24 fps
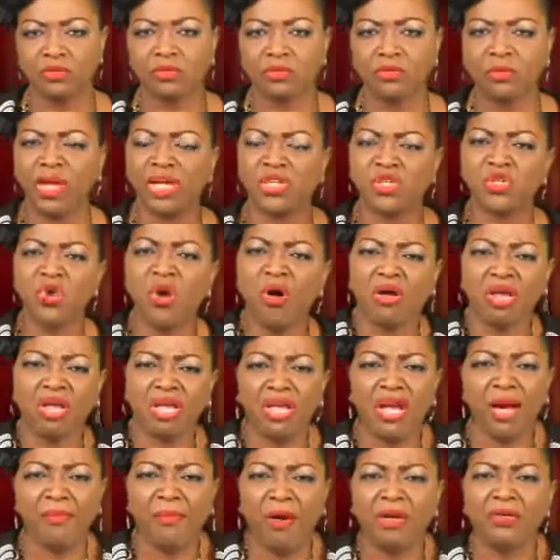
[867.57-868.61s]
We are
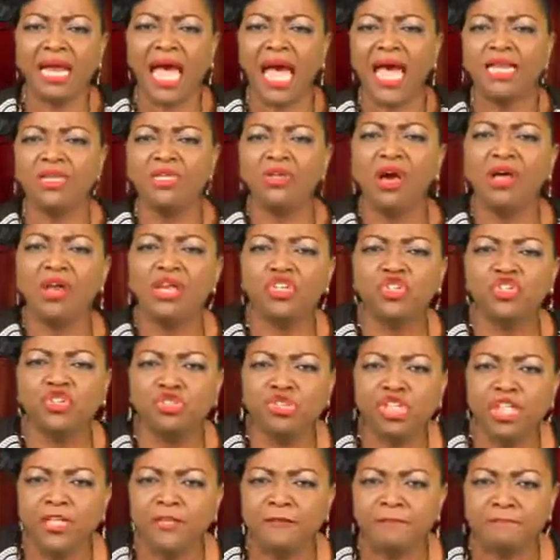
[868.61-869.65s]
talking about
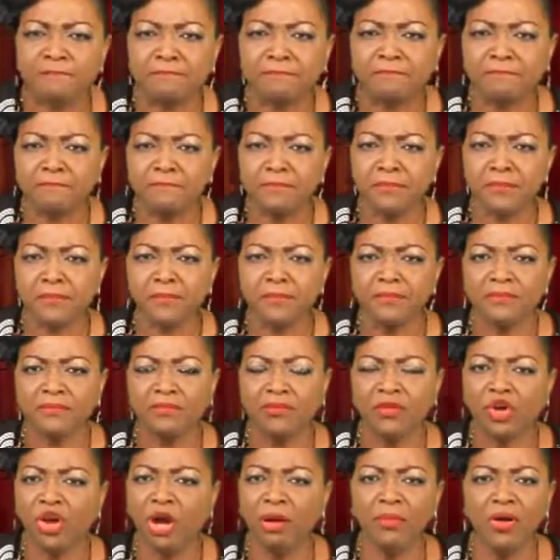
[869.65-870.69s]
idolatry.
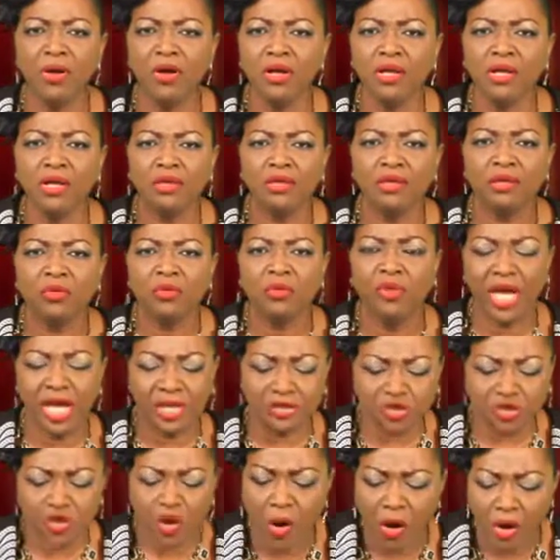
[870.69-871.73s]
Come on, we
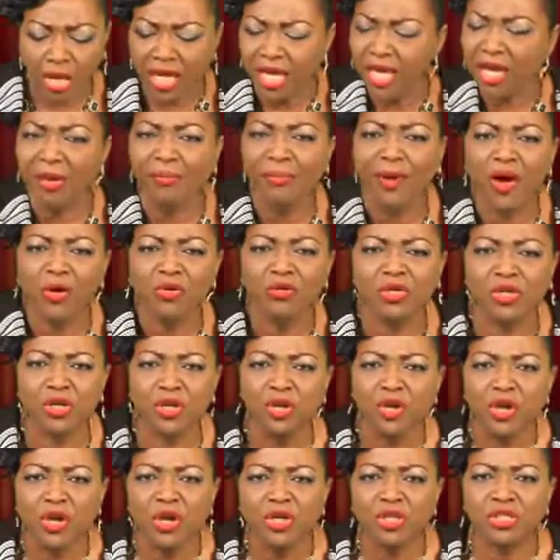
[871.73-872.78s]
are talking about
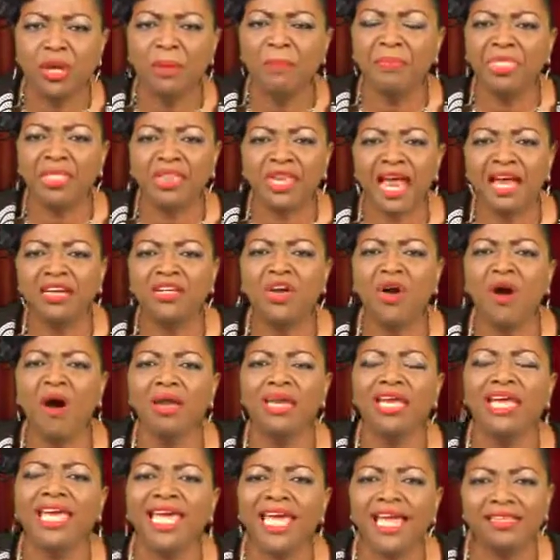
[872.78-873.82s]
uh, something that
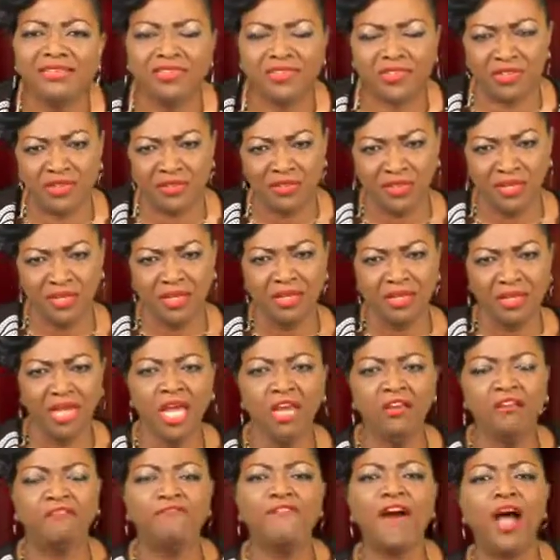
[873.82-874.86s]
God hates.
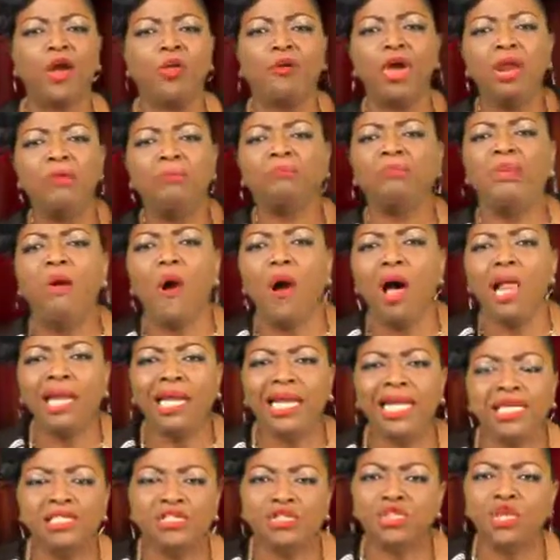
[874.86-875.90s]
In fact, when Paul
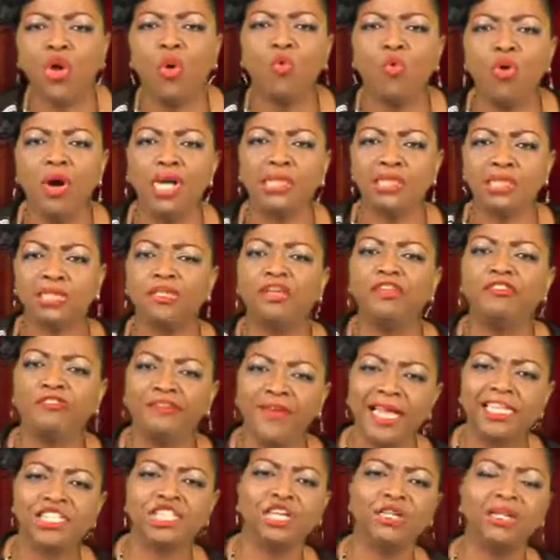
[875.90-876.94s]
lists the works of the
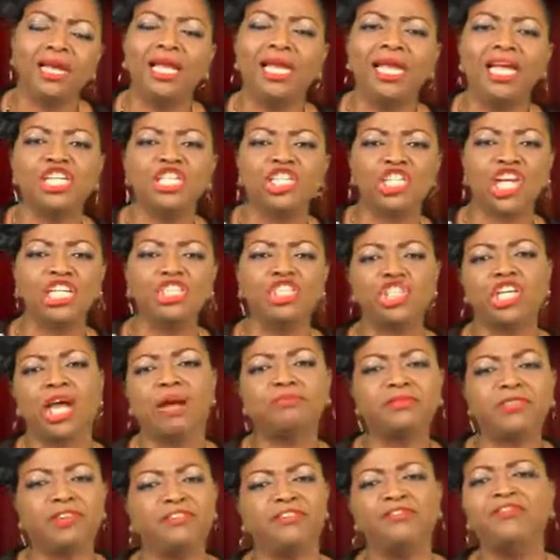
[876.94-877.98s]
flesh in Galatians
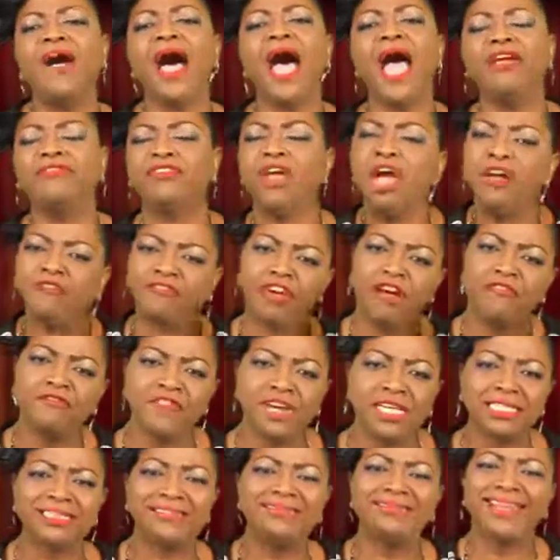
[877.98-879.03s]
chapter 5 from
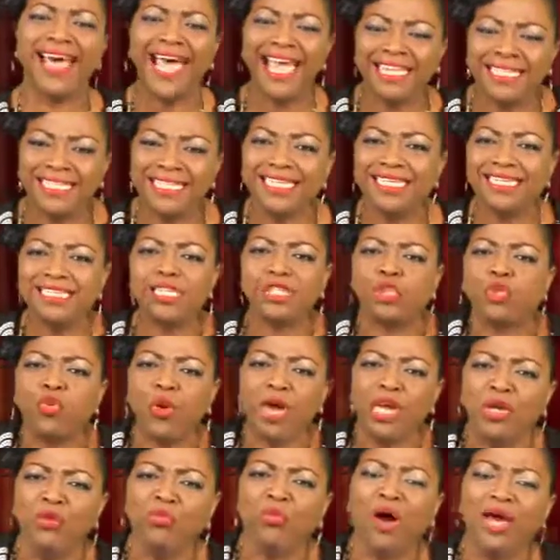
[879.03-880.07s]
verse 19 to
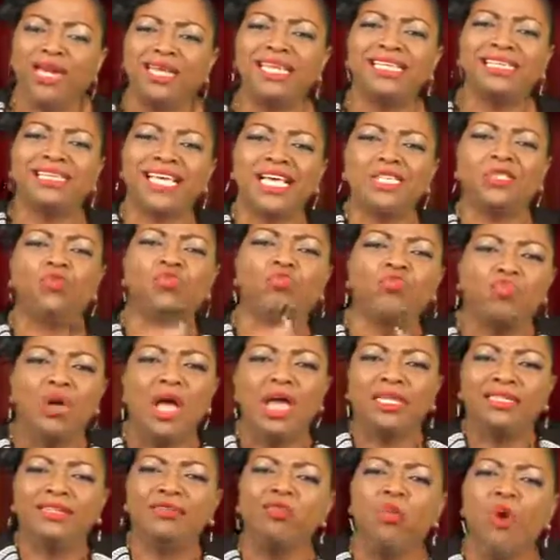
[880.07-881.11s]
21, he says
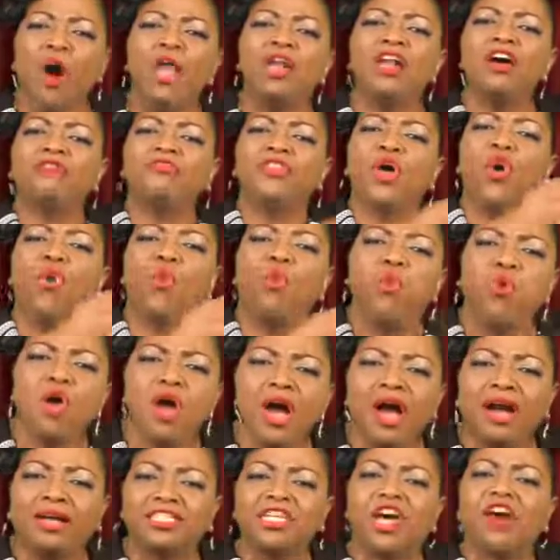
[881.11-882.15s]
one of the
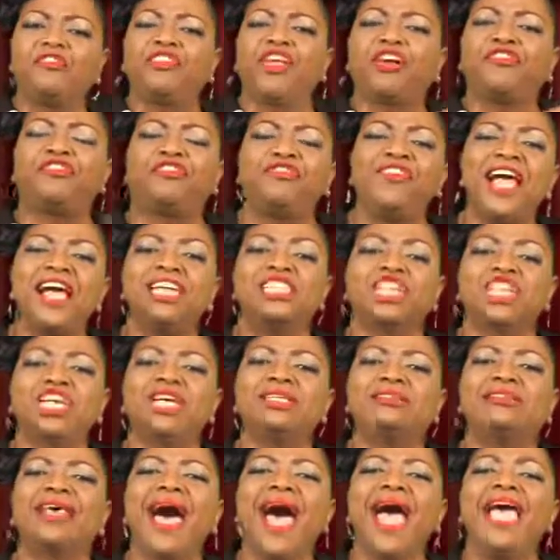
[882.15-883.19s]
works of the flesh
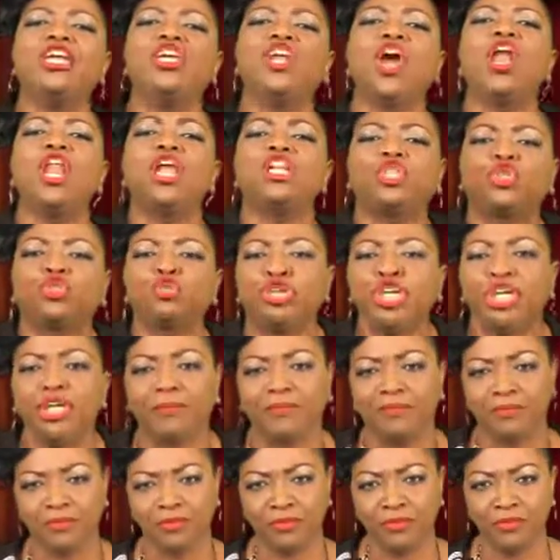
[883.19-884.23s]
is
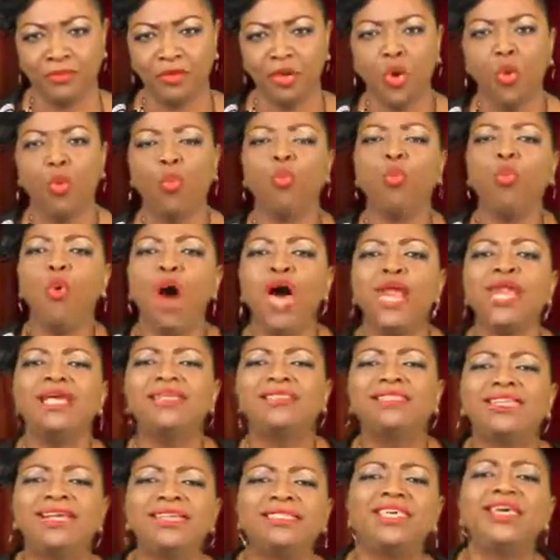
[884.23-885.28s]
idolatry. What
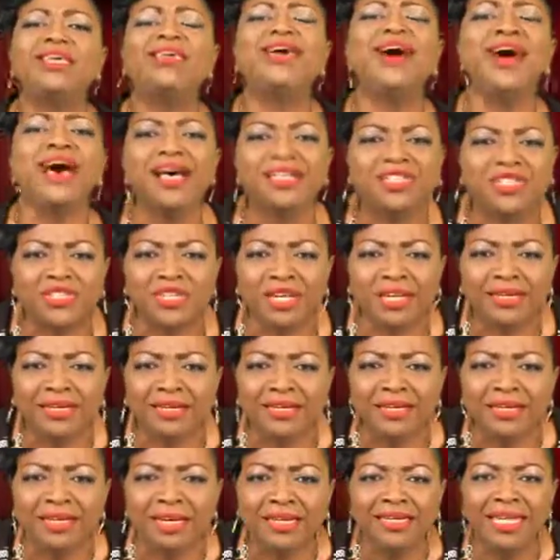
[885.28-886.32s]
is it in us
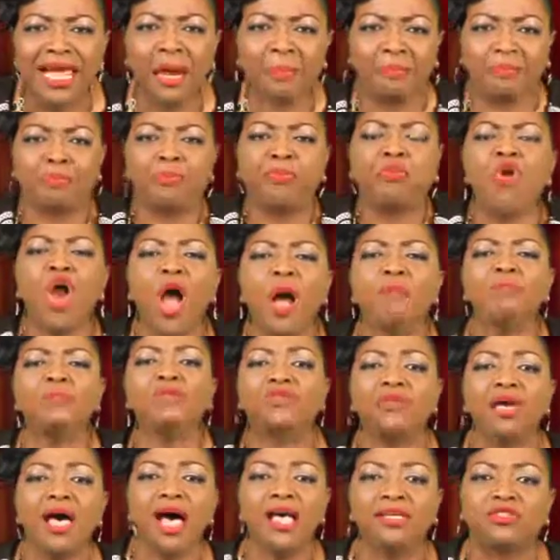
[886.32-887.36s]
that
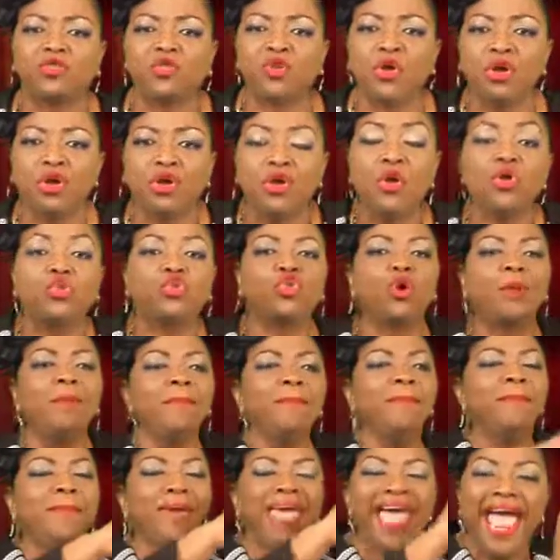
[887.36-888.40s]
prompts us
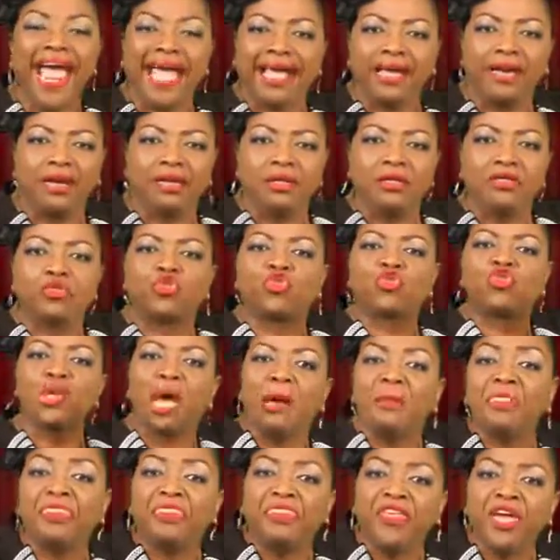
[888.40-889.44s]
to make
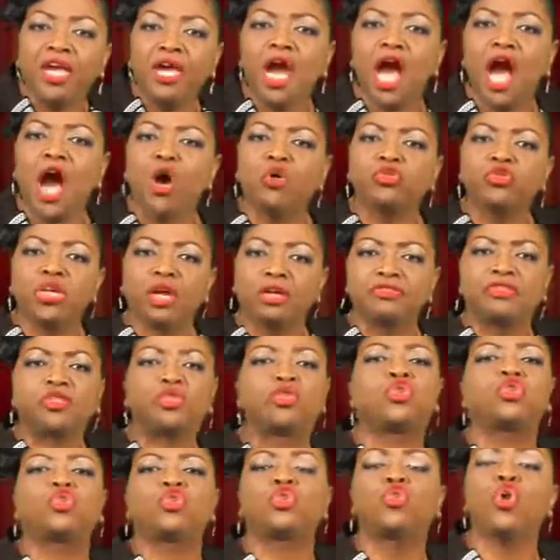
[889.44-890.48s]
something out of
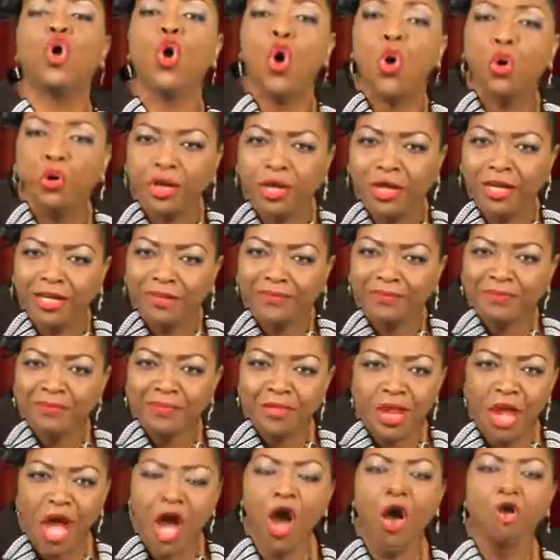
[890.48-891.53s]
stone?
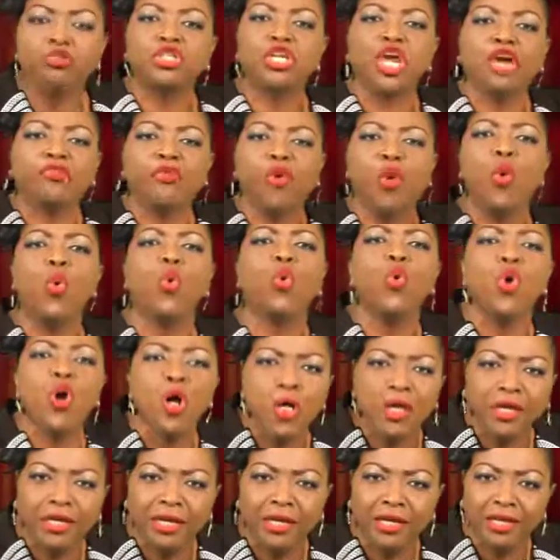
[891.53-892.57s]
out of
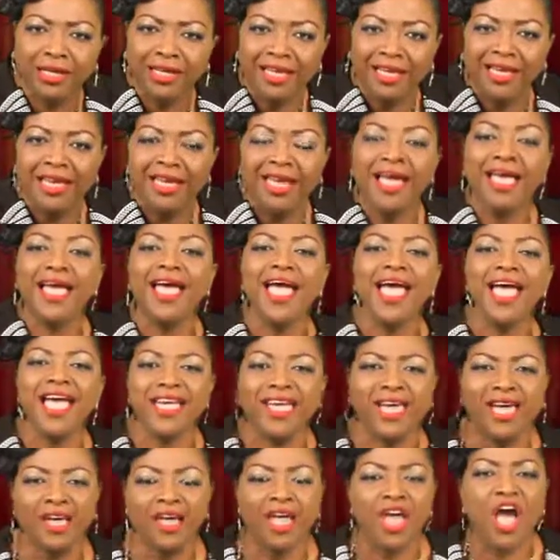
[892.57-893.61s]
wood,
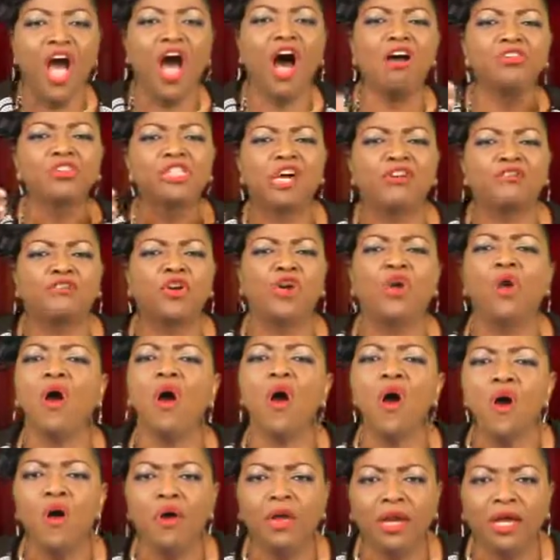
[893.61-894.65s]
hey, out of
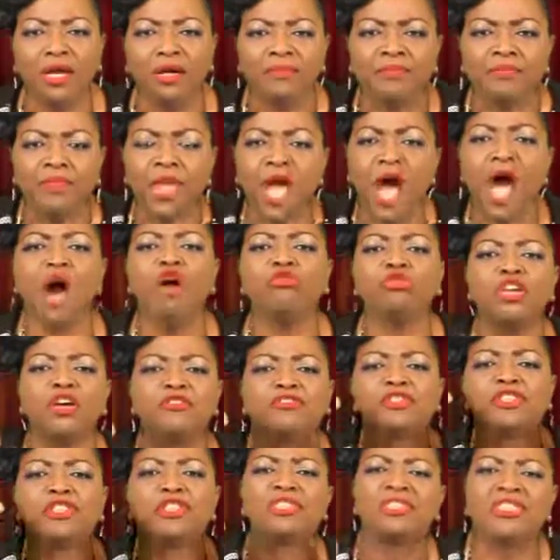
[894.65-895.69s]
gold, out
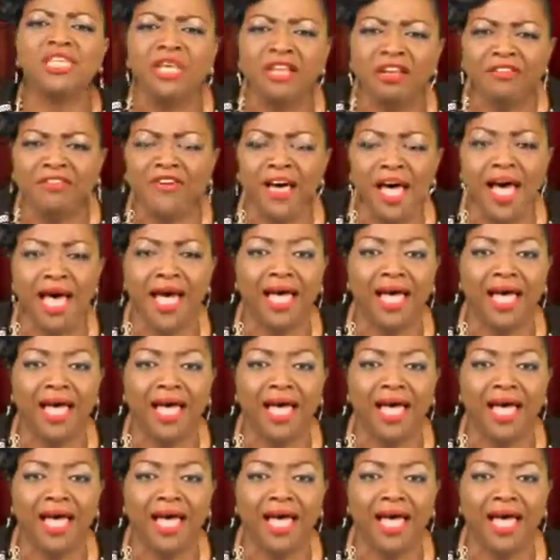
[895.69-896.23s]
of silver,